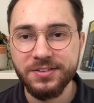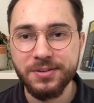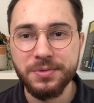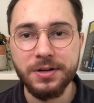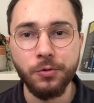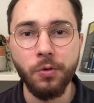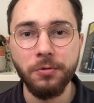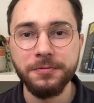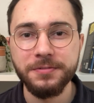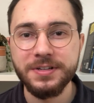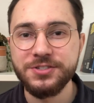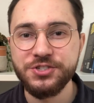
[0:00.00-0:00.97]
to be a
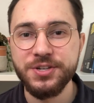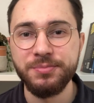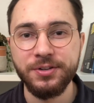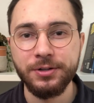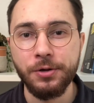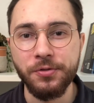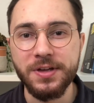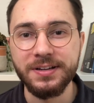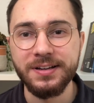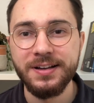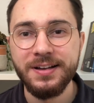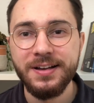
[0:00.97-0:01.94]
wolf in sheep's clothing.